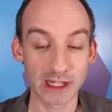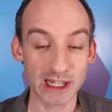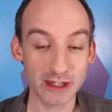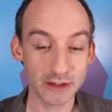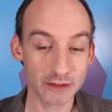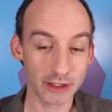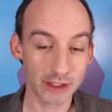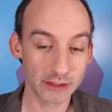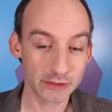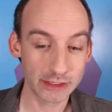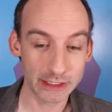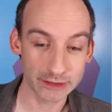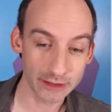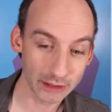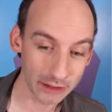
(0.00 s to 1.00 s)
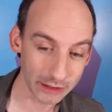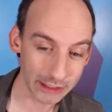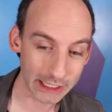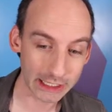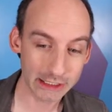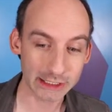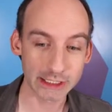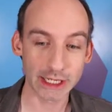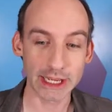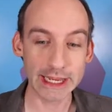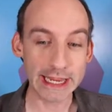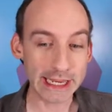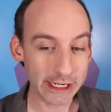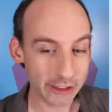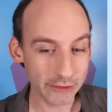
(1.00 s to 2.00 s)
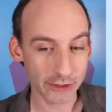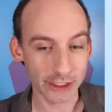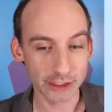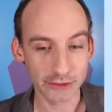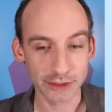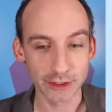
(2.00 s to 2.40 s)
I like drying trees a lot. Actually, I hated drying